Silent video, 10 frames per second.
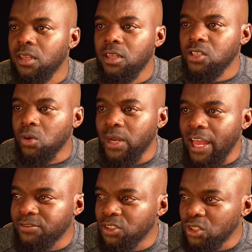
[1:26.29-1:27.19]
So all I
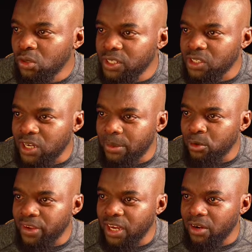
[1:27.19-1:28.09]
have to do is to come
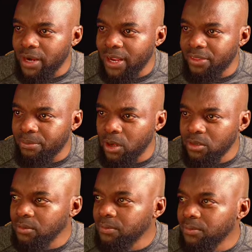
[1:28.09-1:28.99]
over here right at the
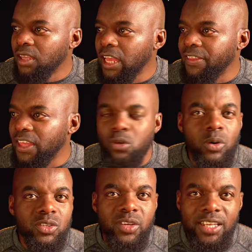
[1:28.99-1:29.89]
bottom and then you
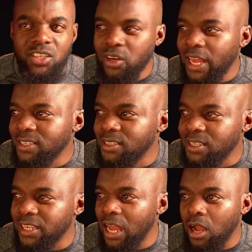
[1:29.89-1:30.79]
want to enter your license
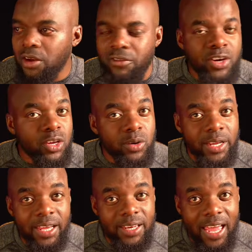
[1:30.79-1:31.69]
key. Now I've already gone
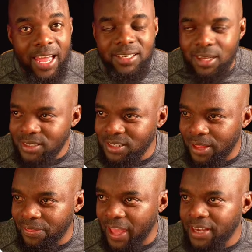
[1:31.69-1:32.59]
ahead and
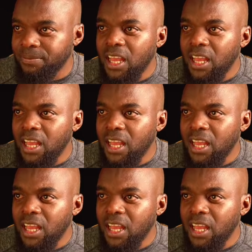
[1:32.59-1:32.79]
done that.